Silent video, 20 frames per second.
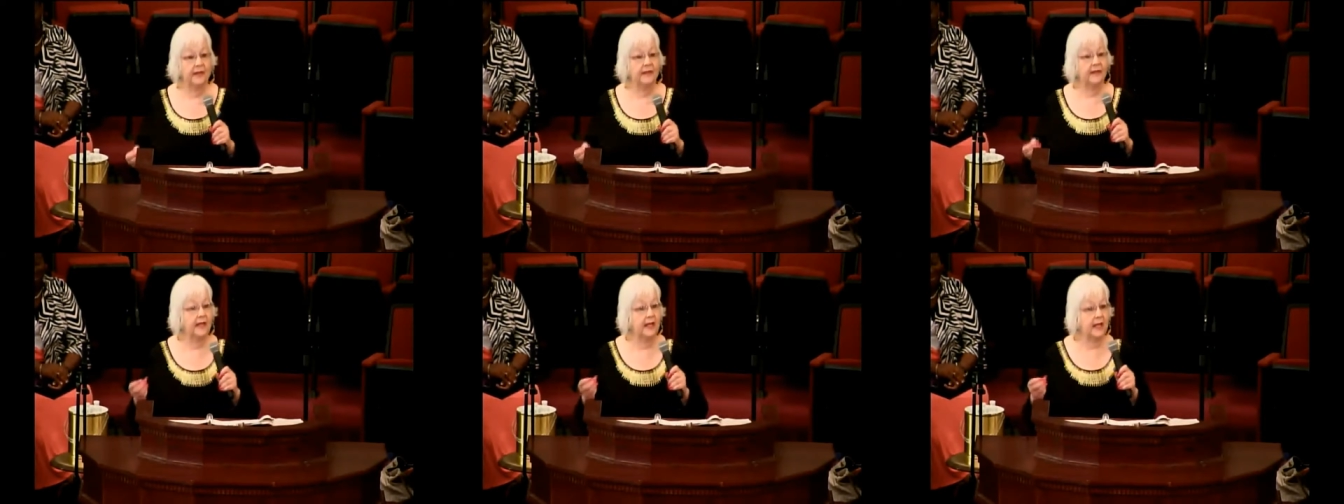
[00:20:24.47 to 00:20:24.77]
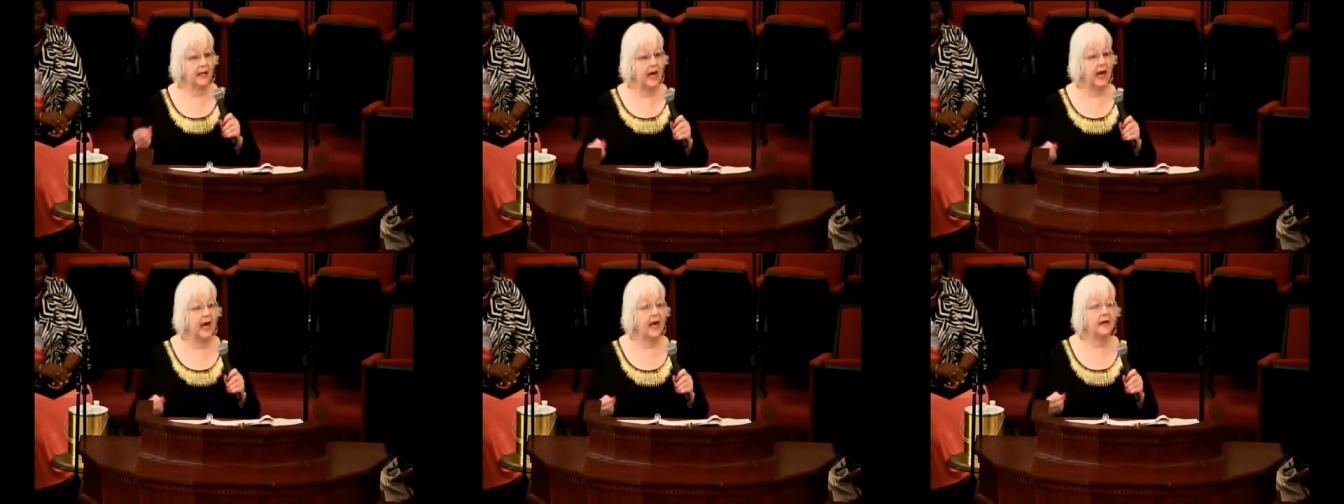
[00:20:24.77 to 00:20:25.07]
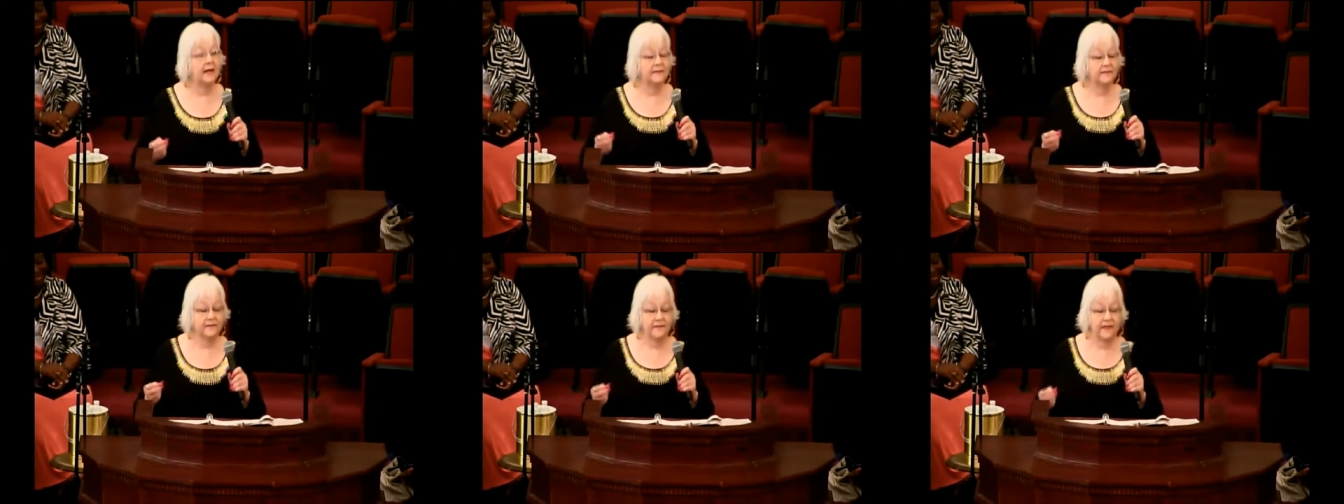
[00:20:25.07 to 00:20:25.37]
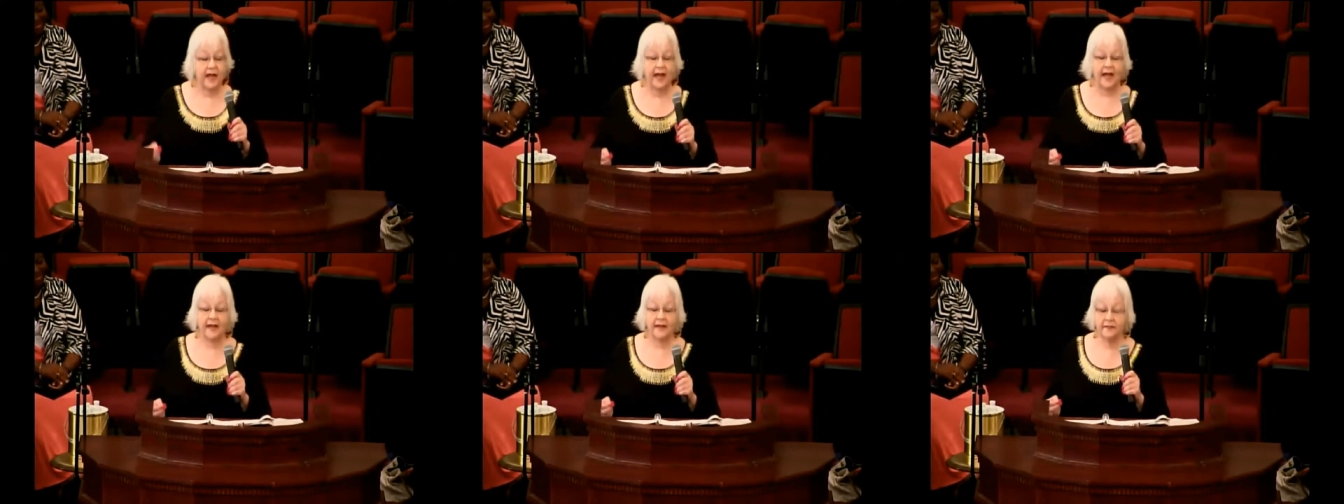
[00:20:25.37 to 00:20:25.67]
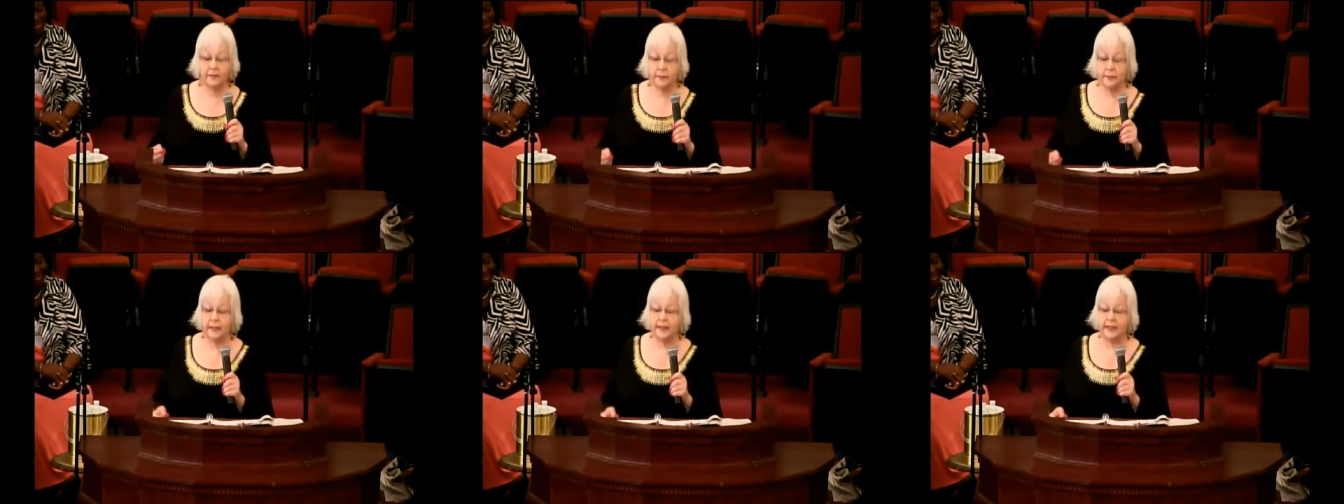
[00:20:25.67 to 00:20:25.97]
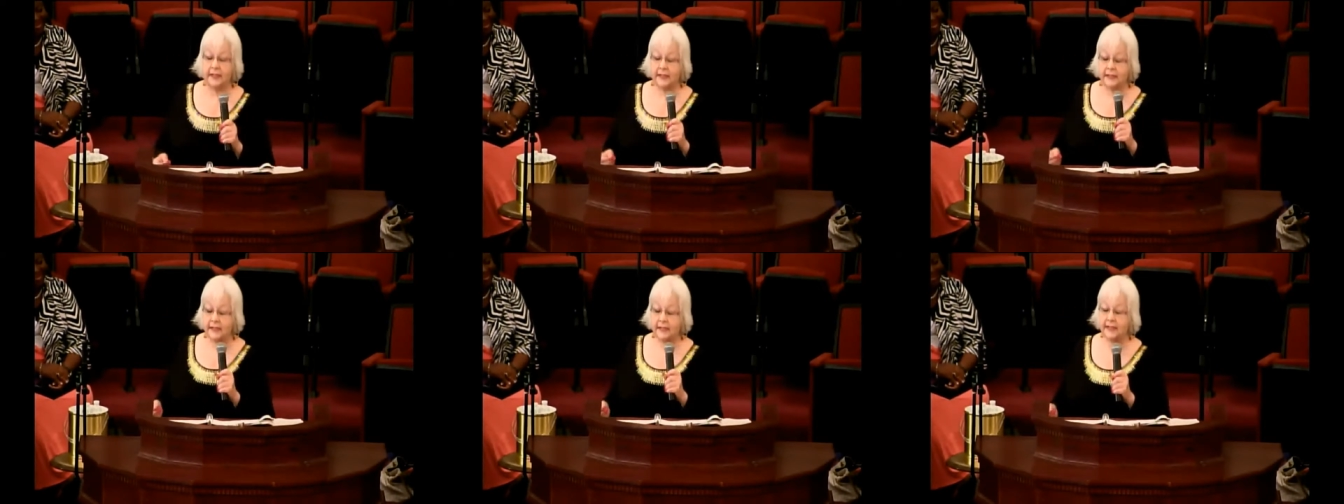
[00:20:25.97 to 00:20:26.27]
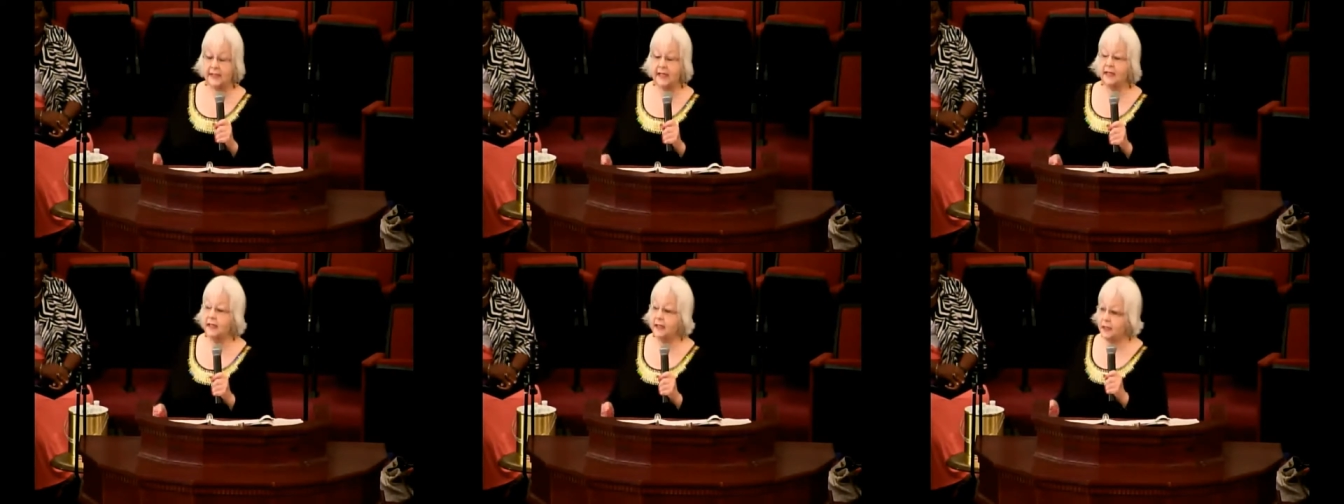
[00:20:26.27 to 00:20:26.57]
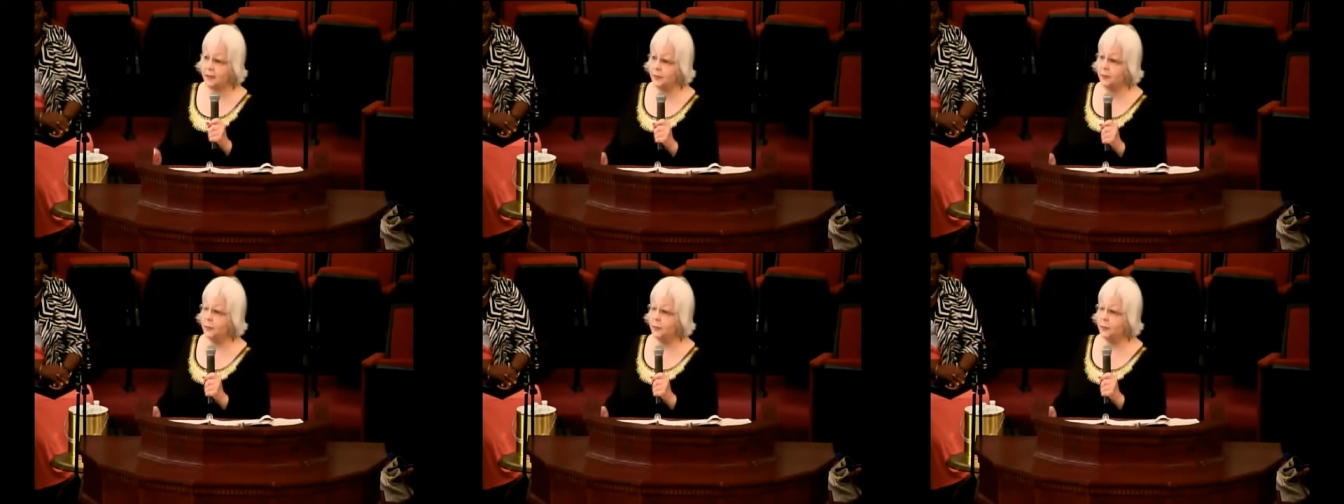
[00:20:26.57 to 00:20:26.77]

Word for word: that our five minute Sunday